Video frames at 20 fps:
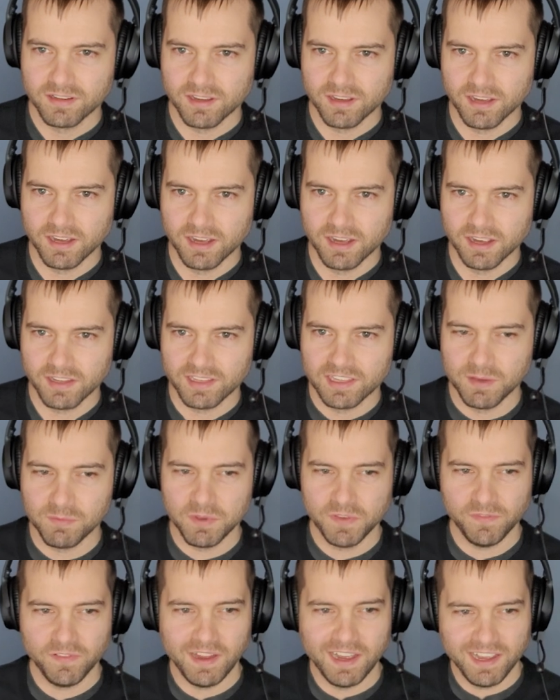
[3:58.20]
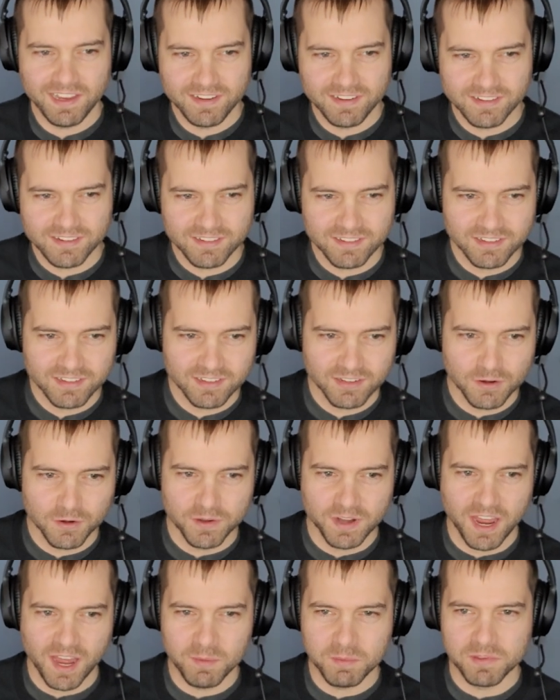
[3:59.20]
Uh, can we find
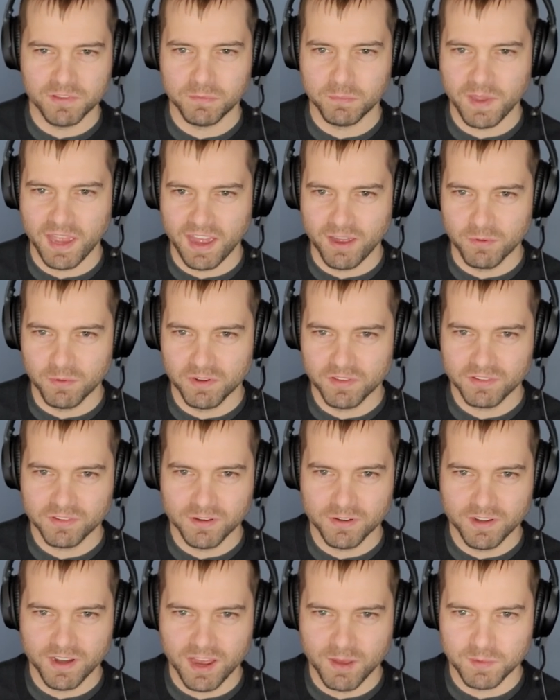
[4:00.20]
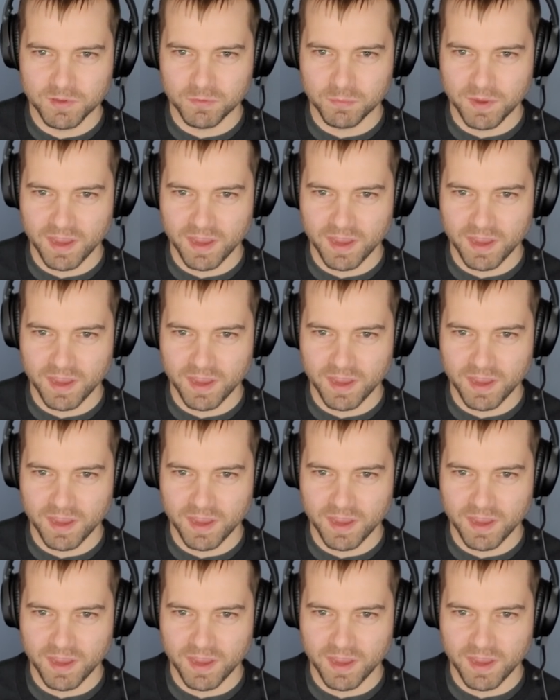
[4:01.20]
Konami's patent? What is Konami's